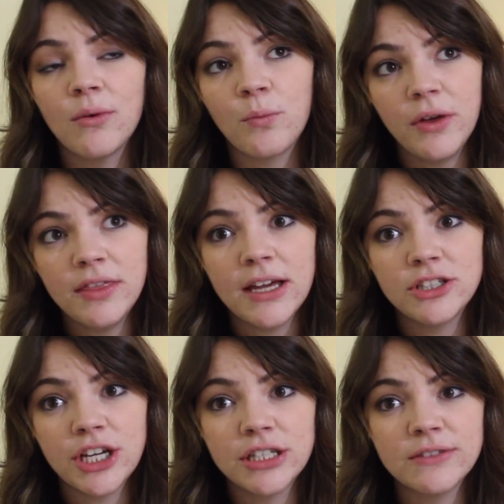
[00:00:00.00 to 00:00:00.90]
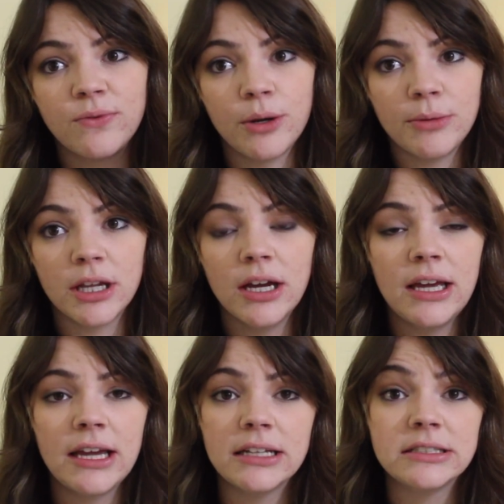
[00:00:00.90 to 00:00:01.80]
with that changed
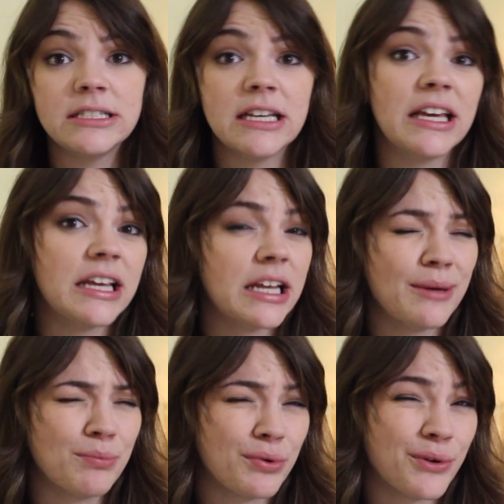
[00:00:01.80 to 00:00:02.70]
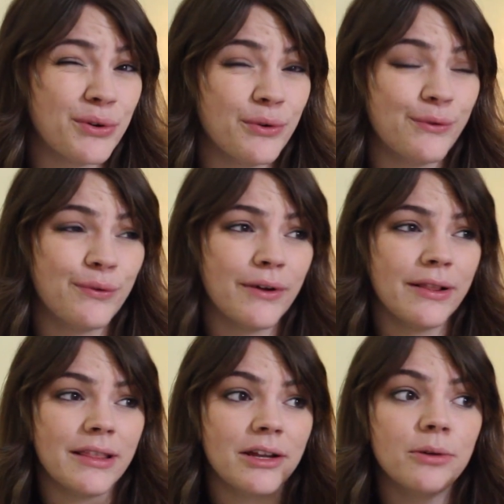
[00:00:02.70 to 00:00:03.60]
formula, it did improve a
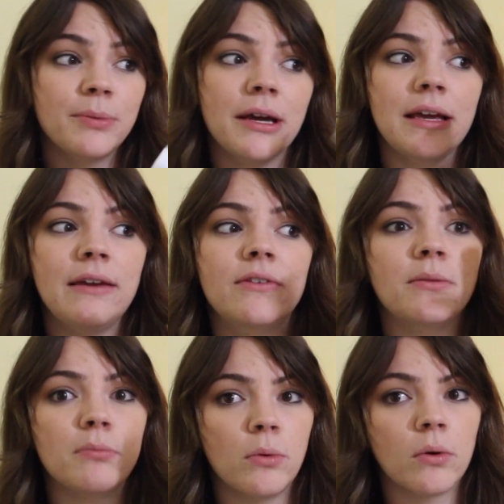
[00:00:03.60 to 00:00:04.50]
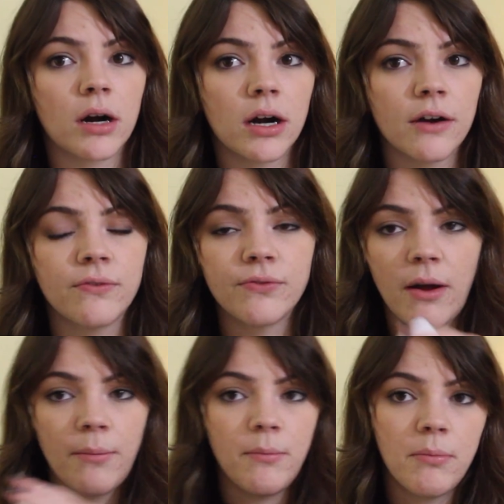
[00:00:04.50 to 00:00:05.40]
little bit even more
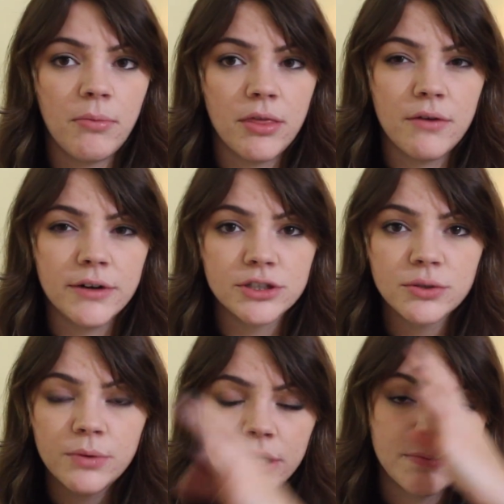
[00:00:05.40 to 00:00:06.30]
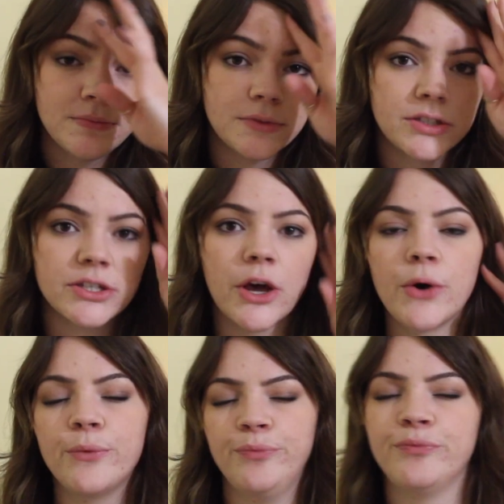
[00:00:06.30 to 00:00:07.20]
from the original one.
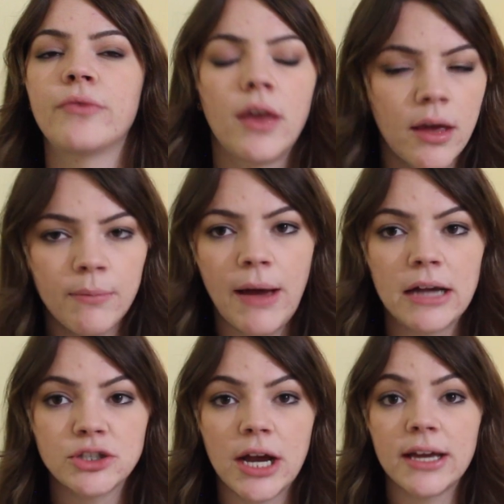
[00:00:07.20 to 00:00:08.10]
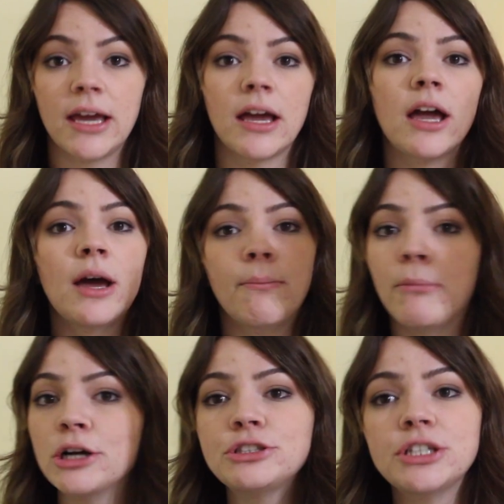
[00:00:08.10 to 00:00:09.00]
So backtracking,
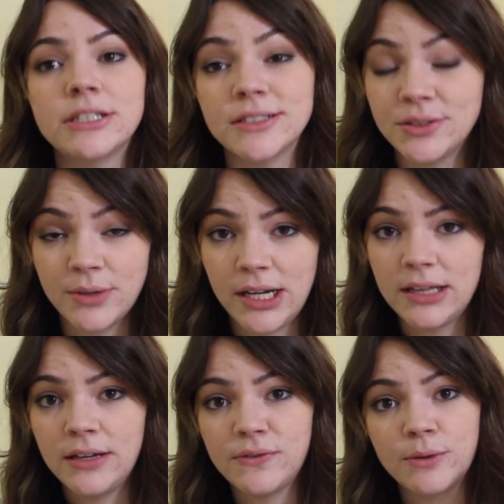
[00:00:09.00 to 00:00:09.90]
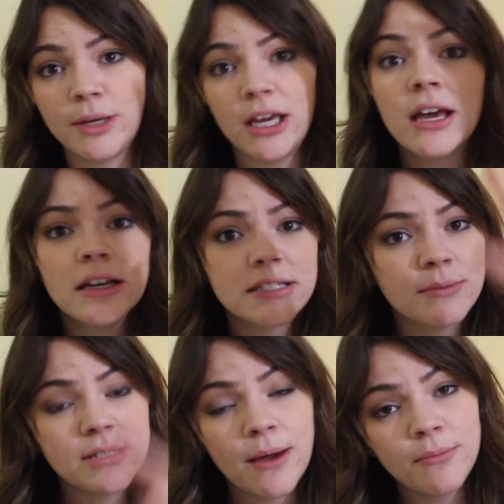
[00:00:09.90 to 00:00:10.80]
March it didn't do anything for me.
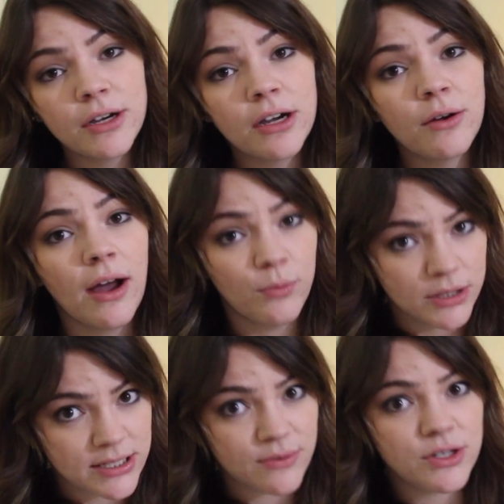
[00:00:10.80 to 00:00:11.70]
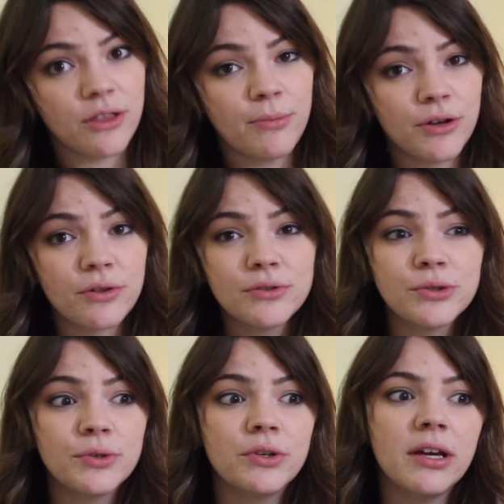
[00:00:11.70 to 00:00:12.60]
September, once I was on the birth
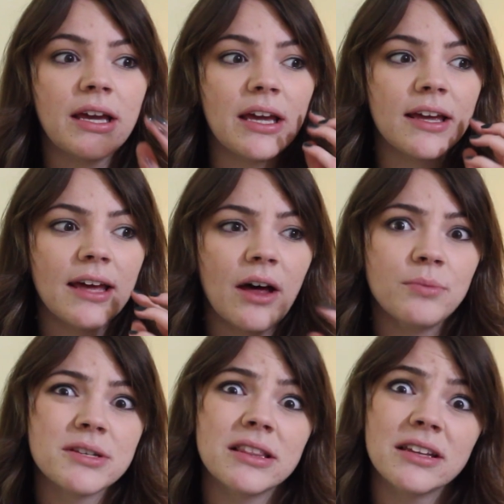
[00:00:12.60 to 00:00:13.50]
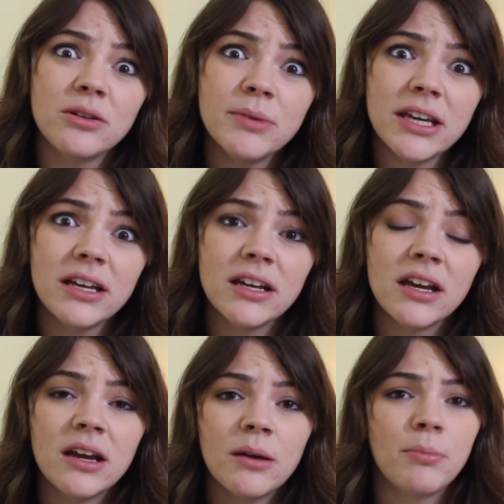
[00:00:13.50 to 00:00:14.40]
control, it helped a little bit,
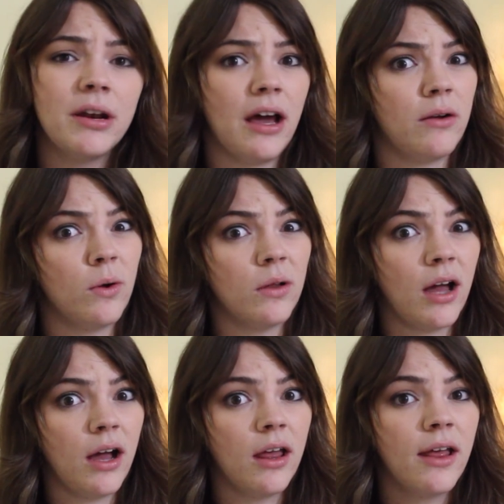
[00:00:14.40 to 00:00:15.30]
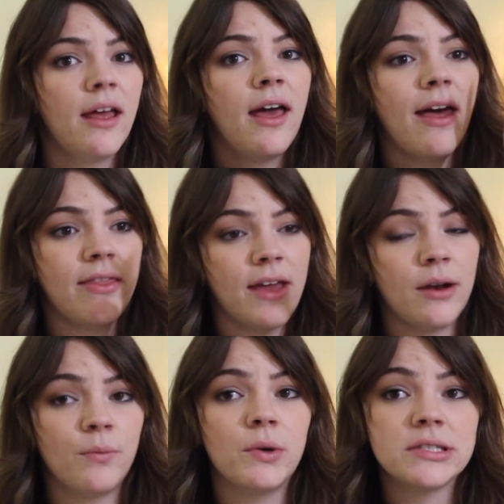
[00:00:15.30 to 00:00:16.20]
but not a whole lot. And
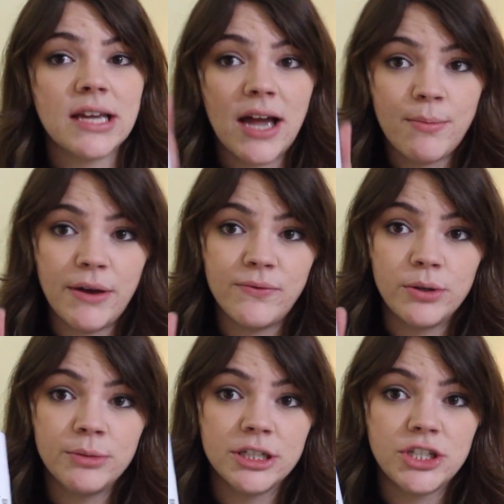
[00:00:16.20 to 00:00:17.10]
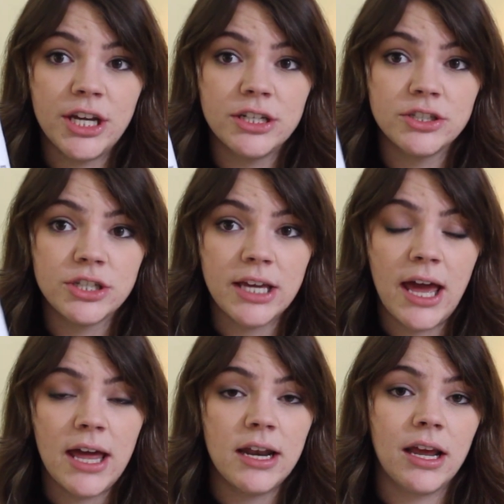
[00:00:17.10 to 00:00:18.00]
then once I got my formula changed
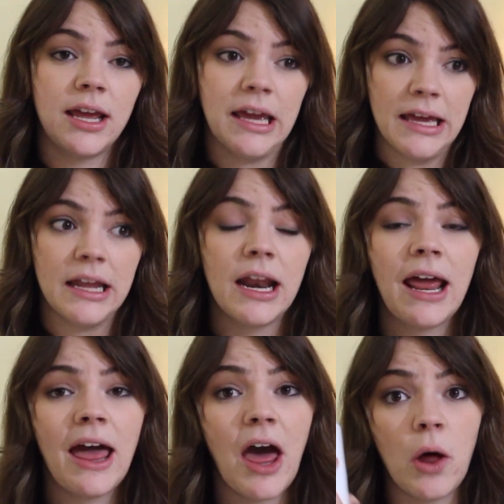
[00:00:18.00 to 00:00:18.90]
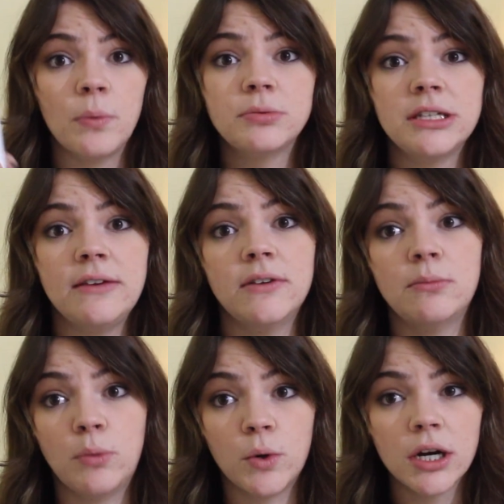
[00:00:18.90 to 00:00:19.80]
again, it helped even
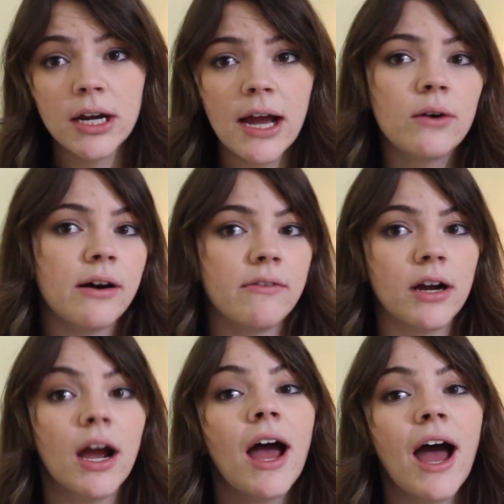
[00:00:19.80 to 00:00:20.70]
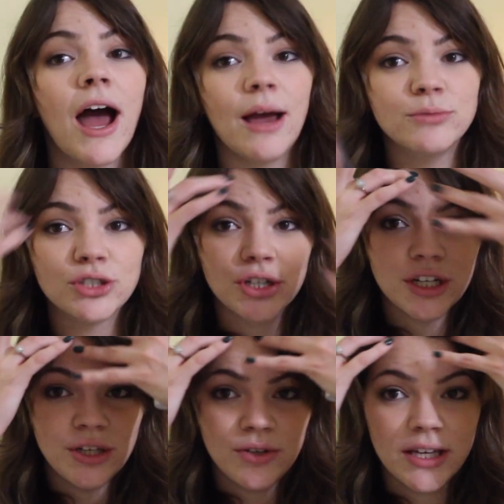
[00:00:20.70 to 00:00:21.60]
more. However, I'm
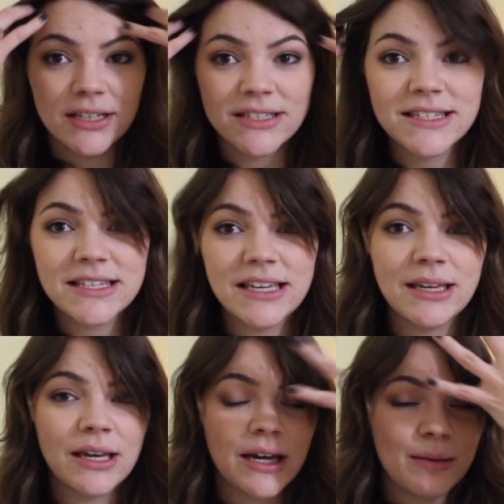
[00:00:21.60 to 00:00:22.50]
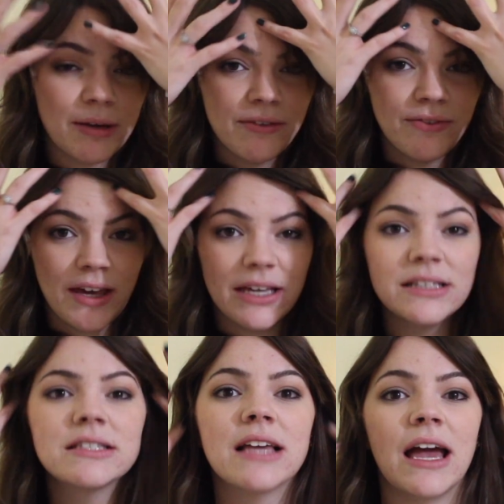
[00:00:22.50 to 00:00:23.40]
sure you can see my
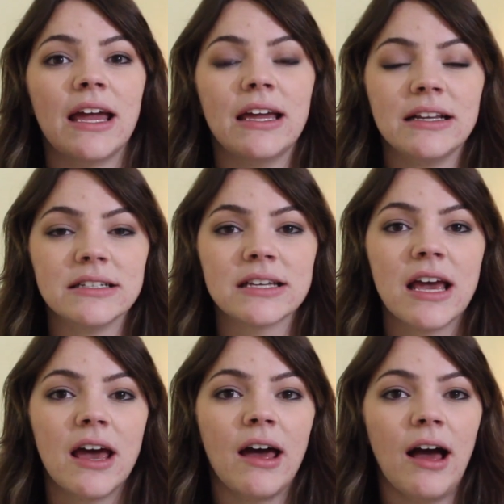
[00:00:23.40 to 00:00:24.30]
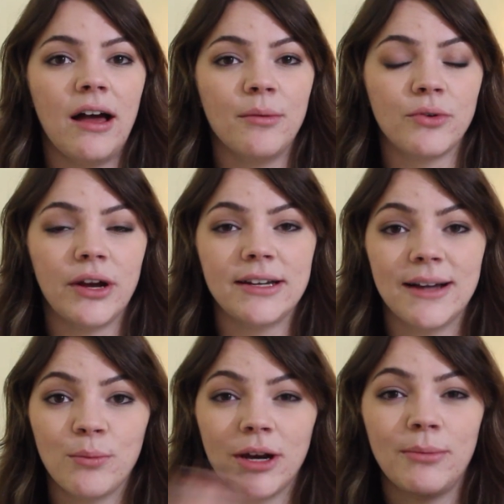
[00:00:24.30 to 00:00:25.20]
face, and granted
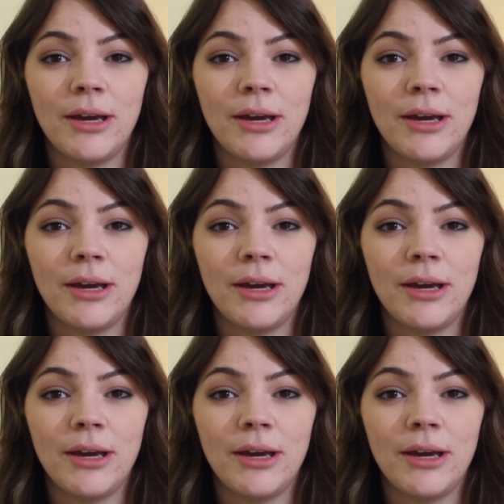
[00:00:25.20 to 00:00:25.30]
I'm wearing